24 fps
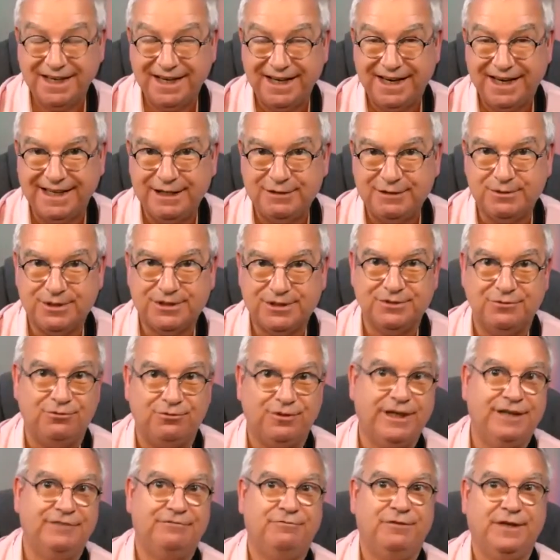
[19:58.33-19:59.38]
and it wasn't
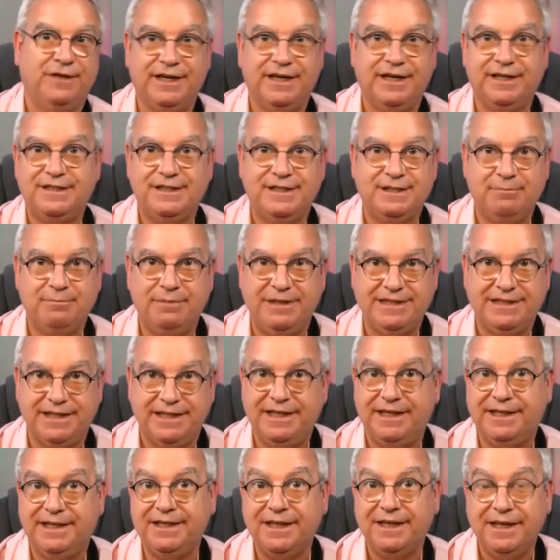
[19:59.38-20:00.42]
right for kids to be
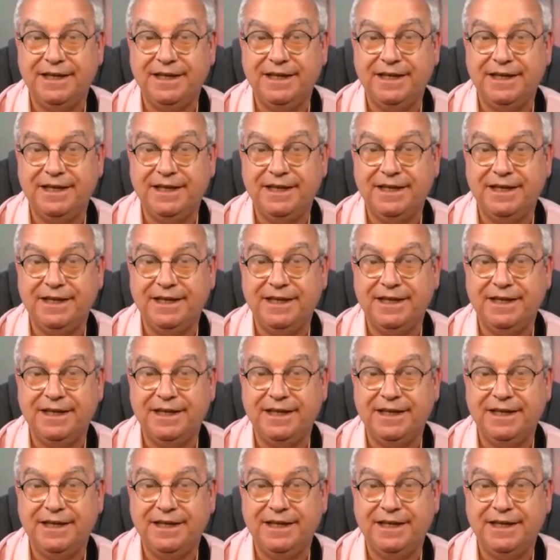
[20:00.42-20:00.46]
seen